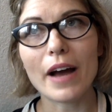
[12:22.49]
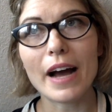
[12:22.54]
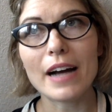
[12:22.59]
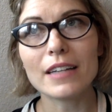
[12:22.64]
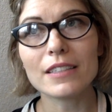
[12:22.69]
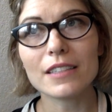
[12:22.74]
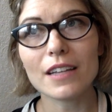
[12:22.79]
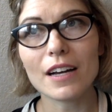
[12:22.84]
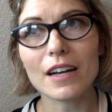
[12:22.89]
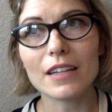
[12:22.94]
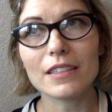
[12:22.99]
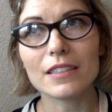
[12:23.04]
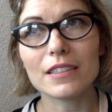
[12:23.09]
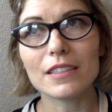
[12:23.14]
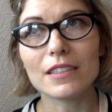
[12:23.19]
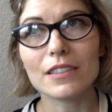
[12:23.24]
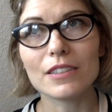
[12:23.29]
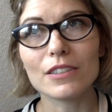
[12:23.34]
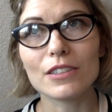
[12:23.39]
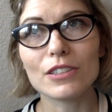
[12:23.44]
Ask God
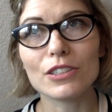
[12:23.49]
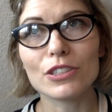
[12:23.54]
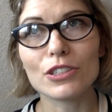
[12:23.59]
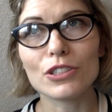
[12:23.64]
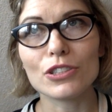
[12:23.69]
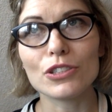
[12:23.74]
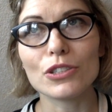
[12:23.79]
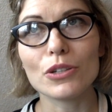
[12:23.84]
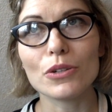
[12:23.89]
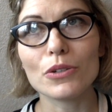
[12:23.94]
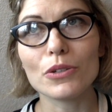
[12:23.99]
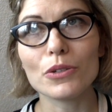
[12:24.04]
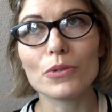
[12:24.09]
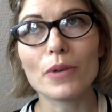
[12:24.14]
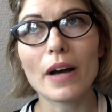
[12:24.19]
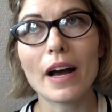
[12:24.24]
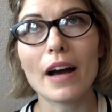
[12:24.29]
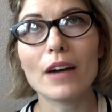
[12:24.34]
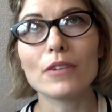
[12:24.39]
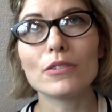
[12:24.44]
to show you
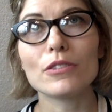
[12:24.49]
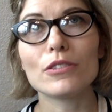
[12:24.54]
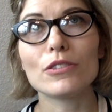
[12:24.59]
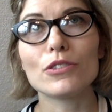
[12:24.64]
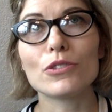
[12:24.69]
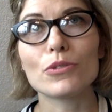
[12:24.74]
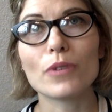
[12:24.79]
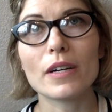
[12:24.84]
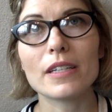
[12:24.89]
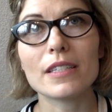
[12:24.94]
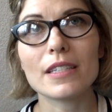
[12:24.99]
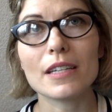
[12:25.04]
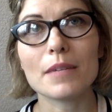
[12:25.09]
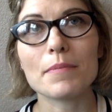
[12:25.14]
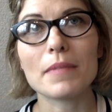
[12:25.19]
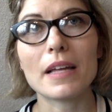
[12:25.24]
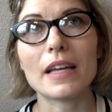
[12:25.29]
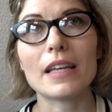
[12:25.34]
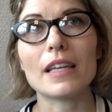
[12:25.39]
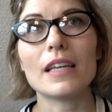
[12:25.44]
how to trust
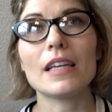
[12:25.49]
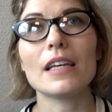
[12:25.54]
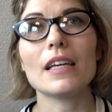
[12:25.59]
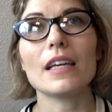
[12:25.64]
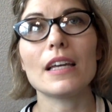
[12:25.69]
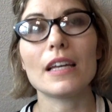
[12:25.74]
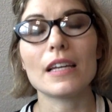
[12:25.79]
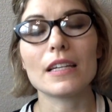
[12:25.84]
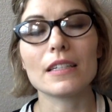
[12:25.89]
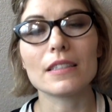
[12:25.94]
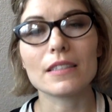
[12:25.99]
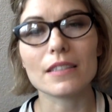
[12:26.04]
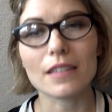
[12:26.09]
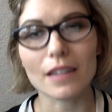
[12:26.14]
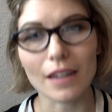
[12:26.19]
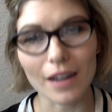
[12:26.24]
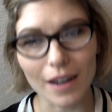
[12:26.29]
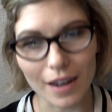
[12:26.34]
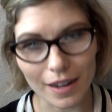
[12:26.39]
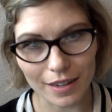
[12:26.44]
Him, that He is the
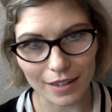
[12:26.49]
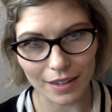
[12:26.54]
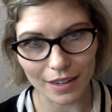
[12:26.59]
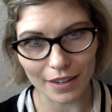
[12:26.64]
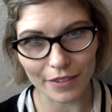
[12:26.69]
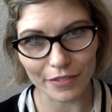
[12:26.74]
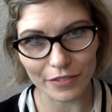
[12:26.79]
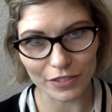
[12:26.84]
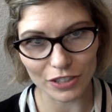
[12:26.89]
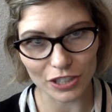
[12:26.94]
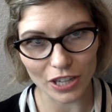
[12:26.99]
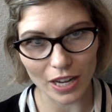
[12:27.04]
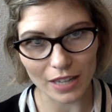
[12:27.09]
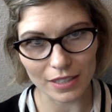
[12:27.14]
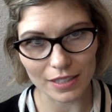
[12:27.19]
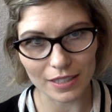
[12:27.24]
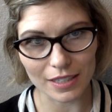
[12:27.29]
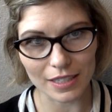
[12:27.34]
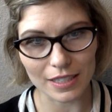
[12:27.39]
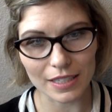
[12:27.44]
God of
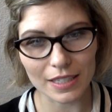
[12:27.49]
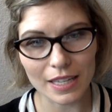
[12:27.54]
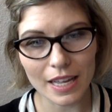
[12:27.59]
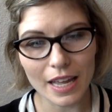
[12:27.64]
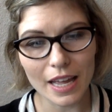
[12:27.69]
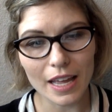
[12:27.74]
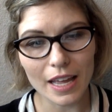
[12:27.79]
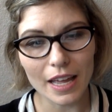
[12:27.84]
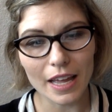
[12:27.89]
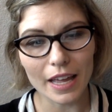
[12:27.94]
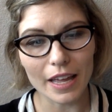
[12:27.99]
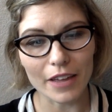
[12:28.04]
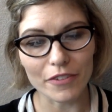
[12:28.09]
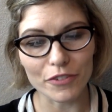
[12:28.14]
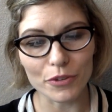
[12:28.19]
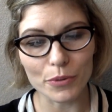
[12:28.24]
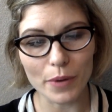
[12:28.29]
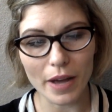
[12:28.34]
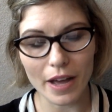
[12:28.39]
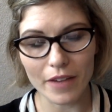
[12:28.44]
justice, if
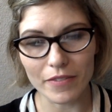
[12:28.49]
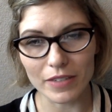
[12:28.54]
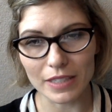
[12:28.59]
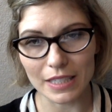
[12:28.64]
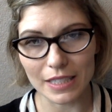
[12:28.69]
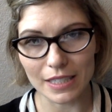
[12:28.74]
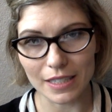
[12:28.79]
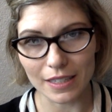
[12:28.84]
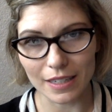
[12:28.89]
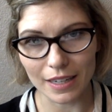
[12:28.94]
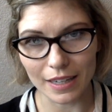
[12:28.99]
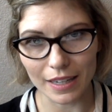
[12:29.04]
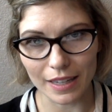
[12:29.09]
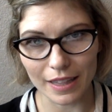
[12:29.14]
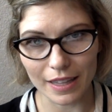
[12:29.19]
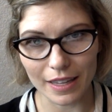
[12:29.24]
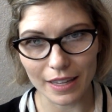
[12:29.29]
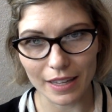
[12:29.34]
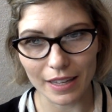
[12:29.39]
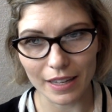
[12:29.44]
you haven't seen
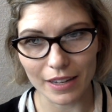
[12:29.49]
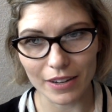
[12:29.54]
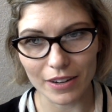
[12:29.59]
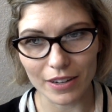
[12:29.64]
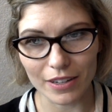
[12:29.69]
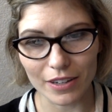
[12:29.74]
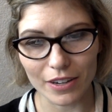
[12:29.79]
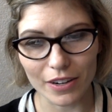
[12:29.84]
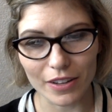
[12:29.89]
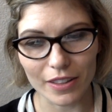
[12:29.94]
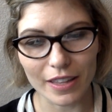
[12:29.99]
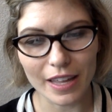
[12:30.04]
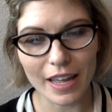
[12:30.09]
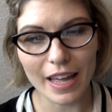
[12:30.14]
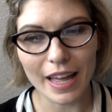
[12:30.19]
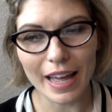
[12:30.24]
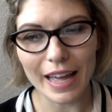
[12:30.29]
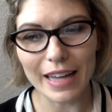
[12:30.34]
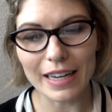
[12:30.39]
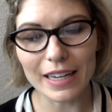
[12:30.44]
anything here on earth.
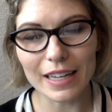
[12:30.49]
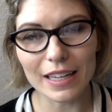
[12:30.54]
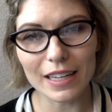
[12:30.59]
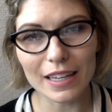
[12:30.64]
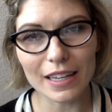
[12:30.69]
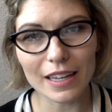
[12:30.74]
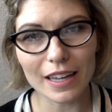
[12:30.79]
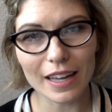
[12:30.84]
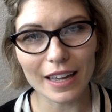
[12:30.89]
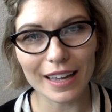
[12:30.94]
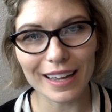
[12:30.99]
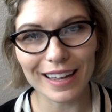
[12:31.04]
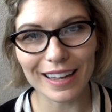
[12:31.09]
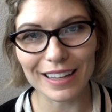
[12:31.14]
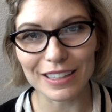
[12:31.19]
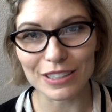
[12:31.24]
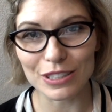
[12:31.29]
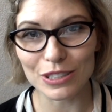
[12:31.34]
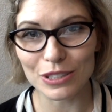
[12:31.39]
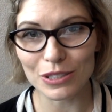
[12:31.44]
And He
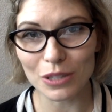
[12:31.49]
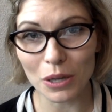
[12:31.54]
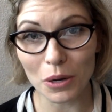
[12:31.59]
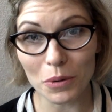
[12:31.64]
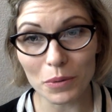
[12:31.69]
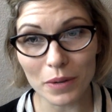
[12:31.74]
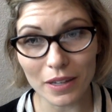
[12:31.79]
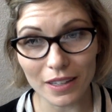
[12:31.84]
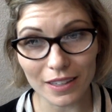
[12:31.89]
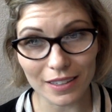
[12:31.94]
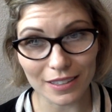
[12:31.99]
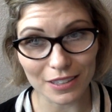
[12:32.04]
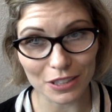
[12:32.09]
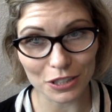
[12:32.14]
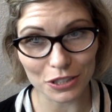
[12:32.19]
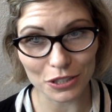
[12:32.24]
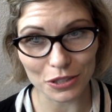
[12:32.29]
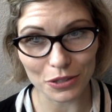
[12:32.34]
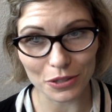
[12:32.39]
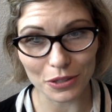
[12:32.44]
is so willing to
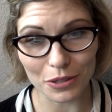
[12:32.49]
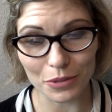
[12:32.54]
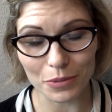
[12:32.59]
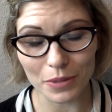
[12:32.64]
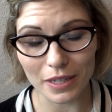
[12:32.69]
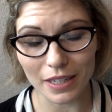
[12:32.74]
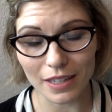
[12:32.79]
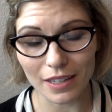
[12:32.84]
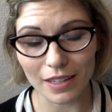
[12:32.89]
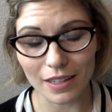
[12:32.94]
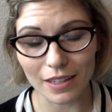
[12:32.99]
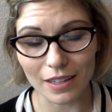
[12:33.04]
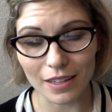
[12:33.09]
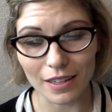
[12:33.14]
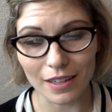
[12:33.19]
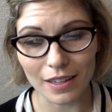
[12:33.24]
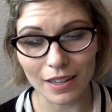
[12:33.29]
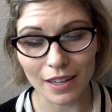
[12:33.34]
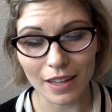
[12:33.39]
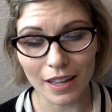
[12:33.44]
show you what
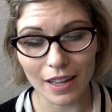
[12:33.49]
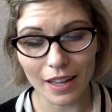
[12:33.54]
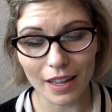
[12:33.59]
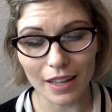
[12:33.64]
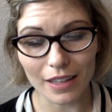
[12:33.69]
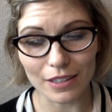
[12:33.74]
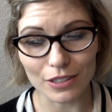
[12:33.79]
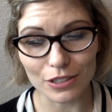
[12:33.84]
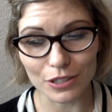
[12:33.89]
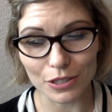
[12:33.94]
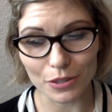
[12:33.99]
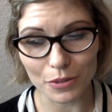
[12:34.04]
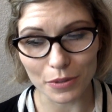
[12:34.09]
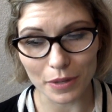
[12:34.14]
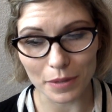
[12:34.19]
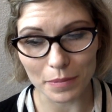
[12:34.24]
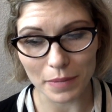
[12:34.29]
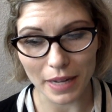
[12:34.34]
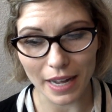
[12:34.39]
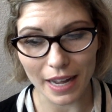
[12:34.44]
He is
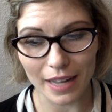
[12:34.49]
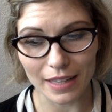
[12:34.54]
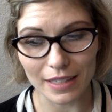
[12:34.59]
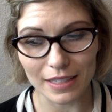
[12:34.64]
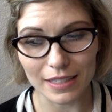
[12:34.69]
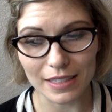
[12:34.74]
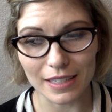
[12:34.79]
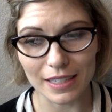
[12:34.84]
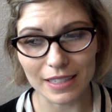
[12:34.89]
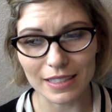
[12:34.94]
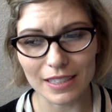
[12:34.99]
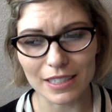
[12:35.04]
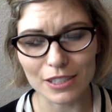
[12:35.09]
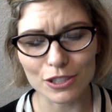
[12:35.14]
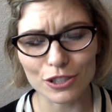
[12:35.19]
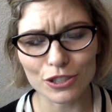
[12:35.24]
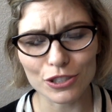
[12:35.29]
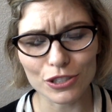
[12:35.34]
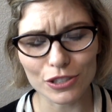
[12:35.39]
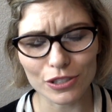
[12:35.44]
doing behind the scenes.
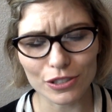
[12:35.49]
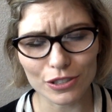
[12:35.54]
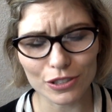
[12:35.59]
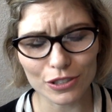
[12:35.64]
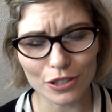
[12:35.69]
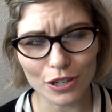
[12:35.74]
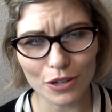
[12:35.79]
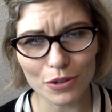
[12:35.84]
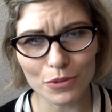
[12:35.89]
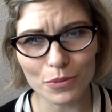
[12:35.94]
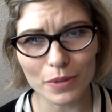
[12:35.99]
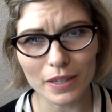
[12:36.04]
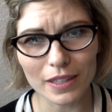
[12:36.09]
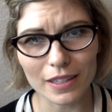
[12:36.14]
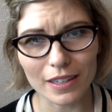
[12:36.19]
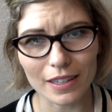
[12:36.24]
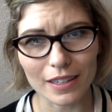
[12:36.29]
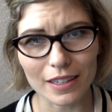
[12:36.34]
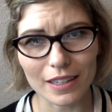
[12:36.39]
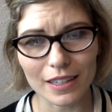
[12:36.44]
He's so
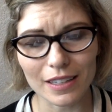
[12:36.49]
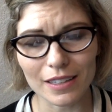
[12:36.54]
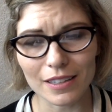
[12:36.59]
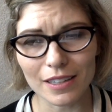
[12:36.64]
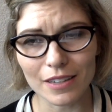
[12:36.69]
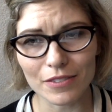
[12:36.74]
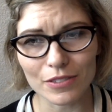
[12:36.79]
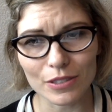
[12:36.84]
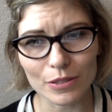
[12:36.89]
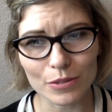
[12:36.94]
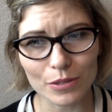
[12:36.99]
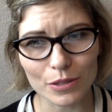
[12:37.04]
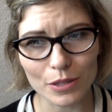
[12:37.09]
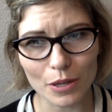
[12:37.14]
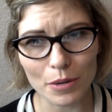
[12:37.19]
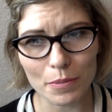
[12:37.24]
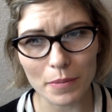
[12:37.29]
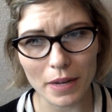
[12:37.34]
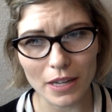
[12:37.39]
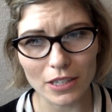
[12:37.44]
willing. He loves you
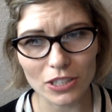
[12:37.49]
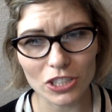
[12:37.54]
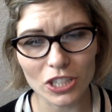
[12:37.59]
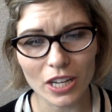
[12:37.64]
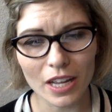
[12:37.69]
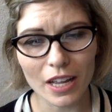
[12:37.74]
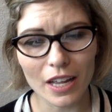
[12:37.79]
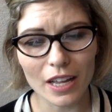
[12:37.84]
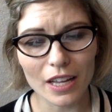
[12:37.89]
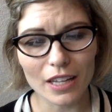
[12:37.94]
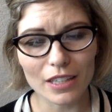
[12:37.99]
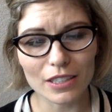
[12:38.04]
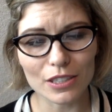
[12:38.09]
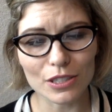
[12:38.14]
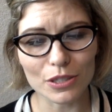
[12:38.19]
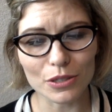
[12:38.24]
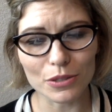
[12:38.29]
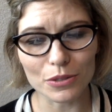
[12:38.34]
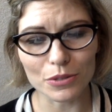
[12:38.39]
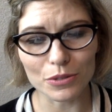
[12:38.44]
so much
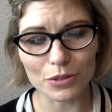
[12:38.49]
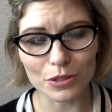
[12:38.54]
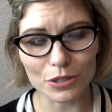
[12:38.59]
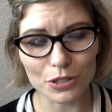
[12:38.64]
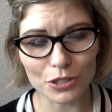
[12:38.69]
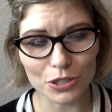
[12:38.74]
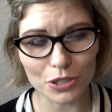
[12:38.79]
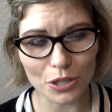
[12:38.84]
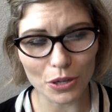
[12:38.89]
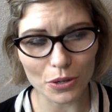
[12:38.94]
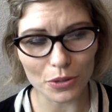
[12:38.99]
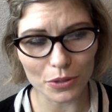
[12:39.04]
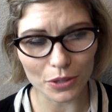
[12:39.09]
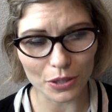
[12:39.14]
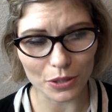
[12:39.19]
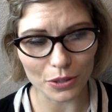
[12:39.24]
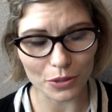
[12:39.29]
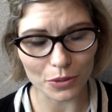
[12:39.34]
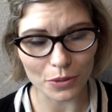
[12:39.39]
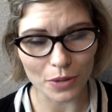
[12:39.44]
to show
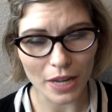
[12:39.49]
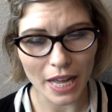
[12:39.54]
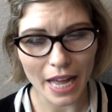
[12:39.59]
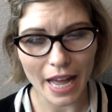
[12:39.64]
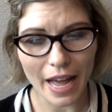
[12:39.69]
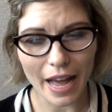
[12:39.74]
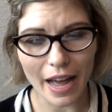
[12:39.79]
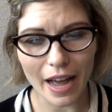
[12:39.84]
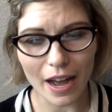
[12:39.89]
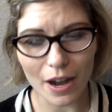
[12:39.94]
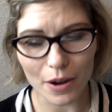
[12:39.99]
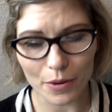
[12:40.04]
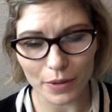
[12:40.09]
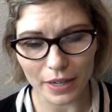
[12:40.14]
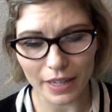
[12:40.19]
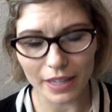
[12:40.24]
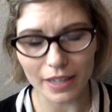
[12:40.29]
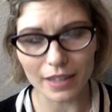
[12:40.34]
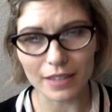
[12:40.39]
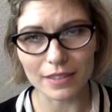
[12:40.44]
you how
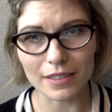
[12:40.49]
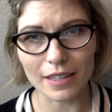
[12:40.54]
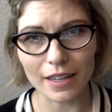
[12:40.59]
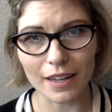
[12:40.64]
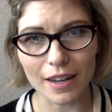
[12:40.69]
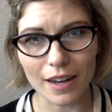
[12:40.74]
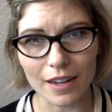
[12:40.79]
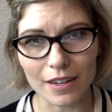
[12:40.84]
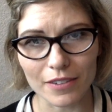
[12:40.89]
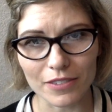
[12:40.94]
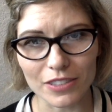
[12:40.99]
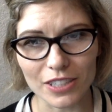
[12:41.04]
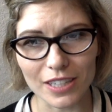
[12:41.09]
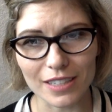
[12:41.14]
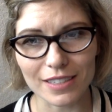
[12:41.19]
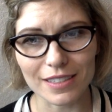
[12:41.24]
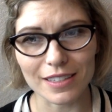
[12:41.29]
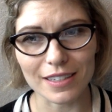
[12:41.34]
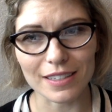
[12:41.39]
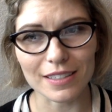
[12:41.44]
He is a God of
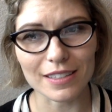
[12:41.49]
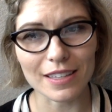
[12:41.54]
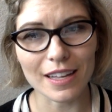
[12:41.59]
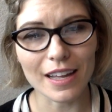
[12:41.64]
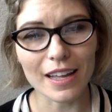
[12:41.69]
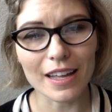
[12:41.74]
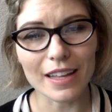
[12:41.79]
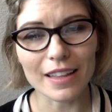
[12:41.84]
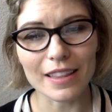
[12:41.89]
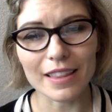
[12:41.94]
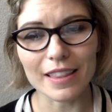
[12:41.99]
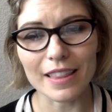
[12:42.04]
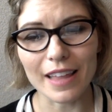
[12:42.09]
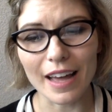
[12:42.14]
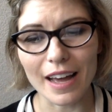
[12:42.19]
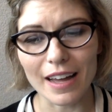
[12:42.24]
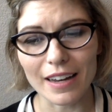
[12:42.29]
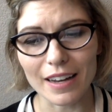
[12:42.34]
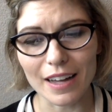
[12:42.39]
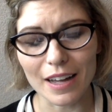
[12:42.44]
justice,
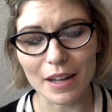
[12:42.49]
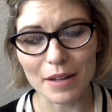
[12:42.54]
that